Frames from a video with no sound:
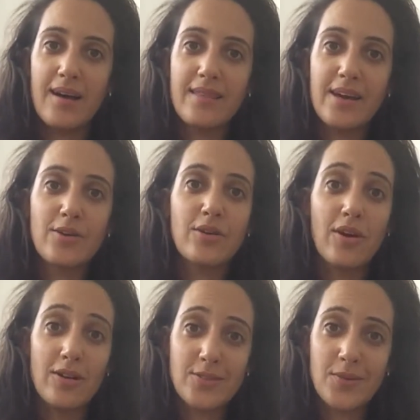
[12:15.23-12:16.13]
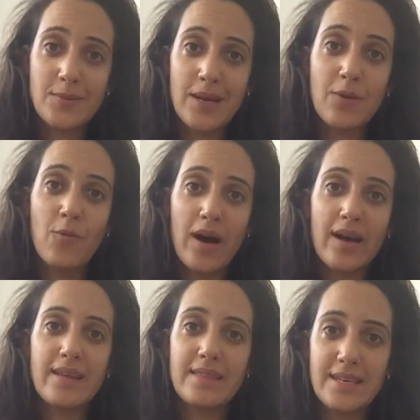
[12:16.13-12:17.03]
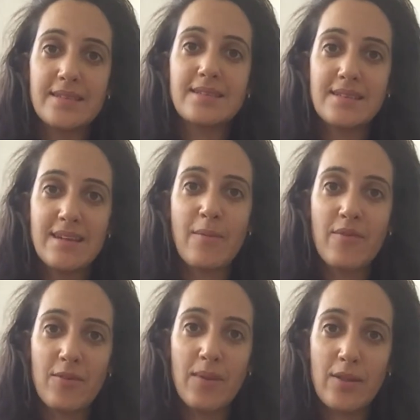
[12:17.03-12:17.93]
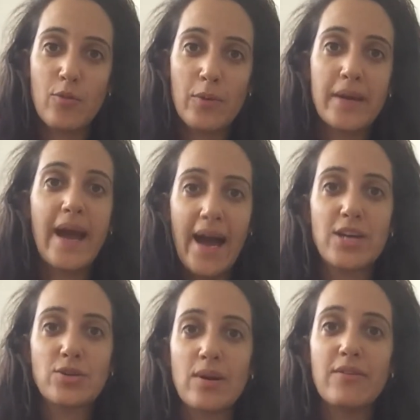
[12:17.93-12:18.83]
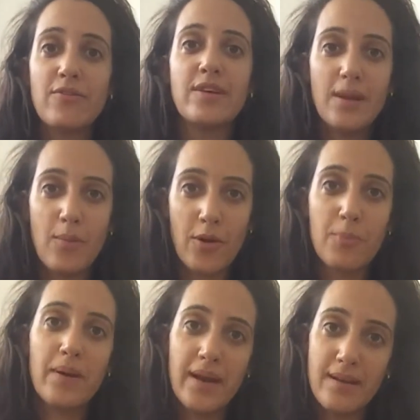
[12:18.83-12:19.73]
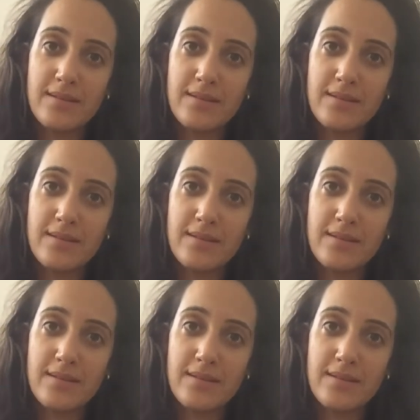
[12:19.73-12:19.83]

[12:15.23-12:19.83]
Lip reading: That could also explain why this is the time of the month where we actually feel more pain.